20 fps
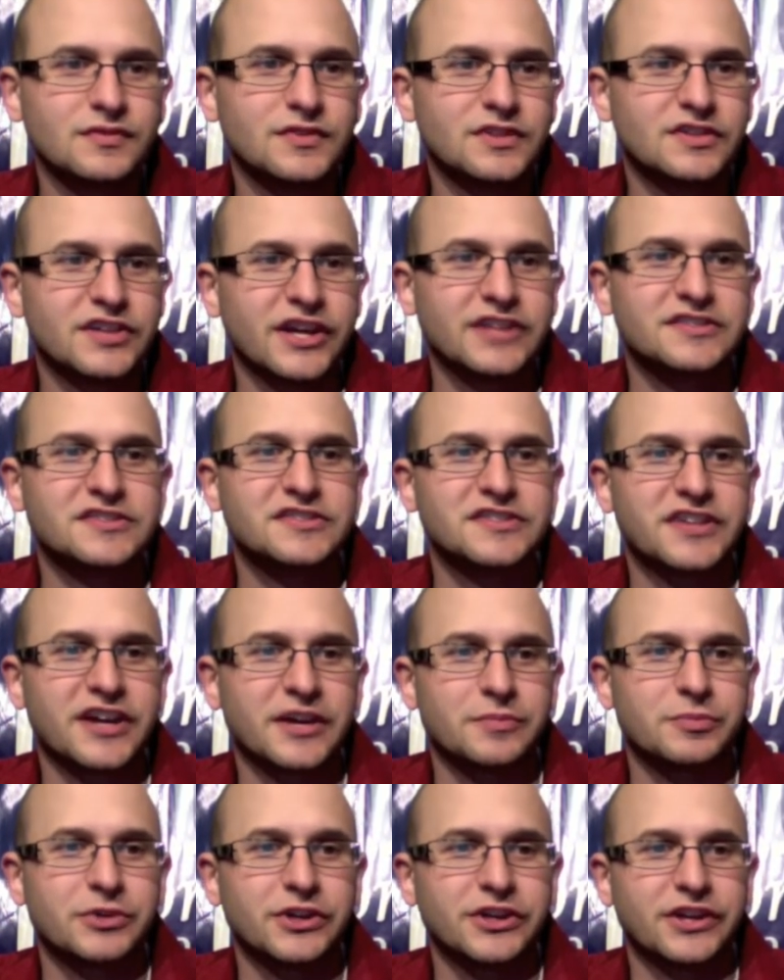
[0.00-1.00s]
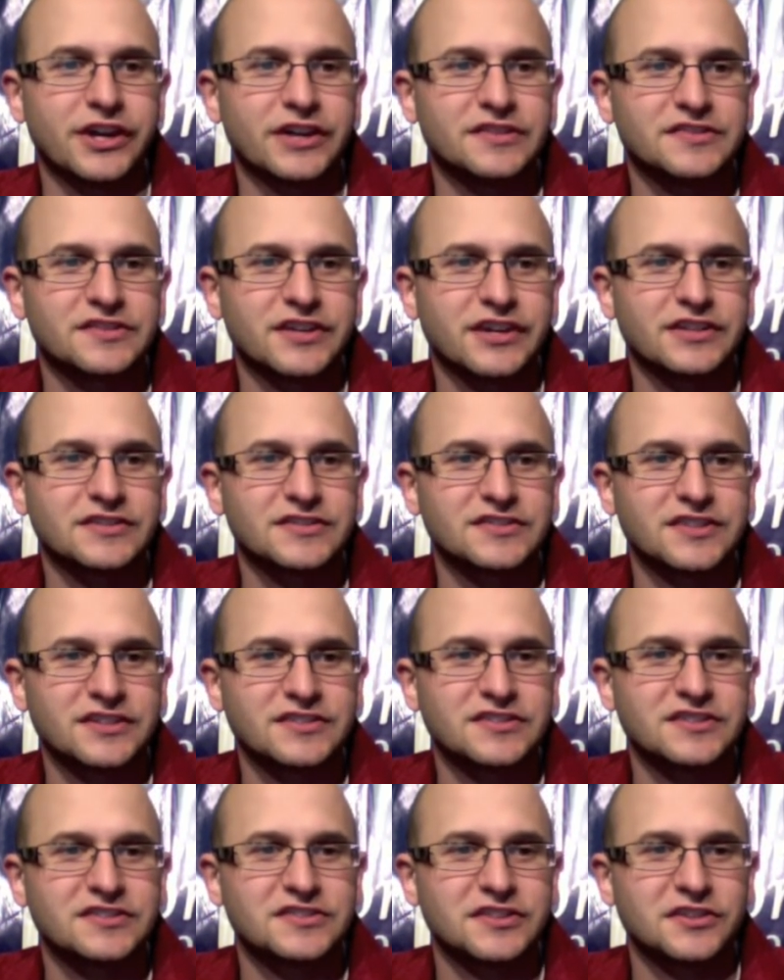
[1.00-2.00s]
Texas Tech beat K-State
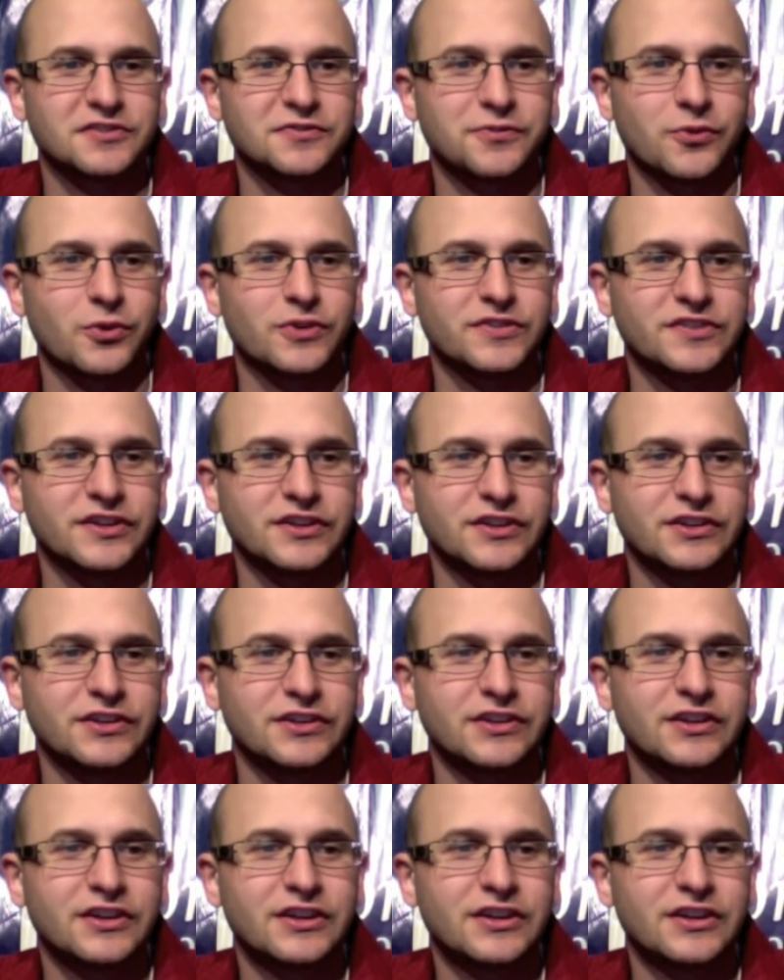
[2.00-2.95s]
66-14,